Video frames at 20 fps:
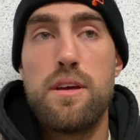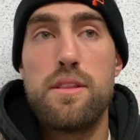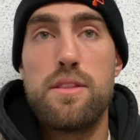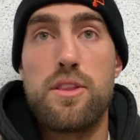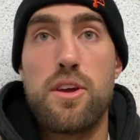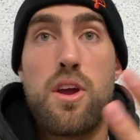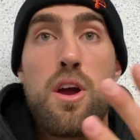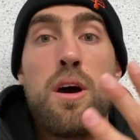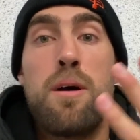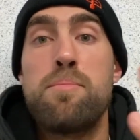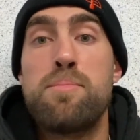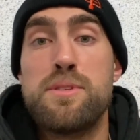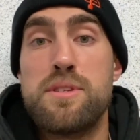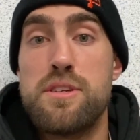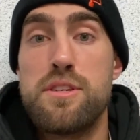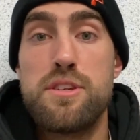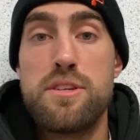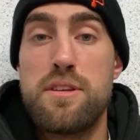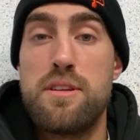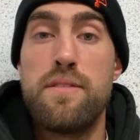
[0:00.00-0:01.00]
the
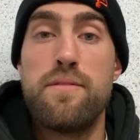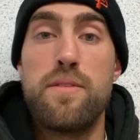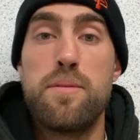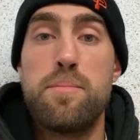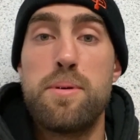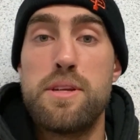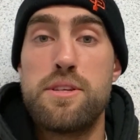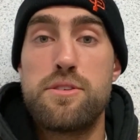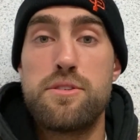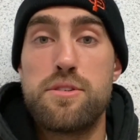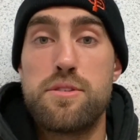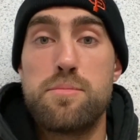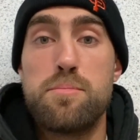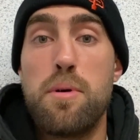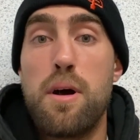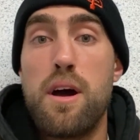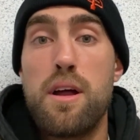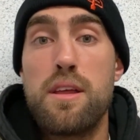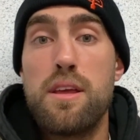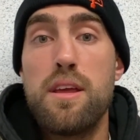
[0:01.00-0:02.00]
composition of the pitcher's
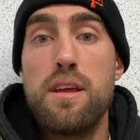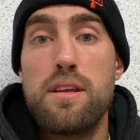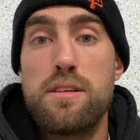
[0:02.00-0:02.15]
body.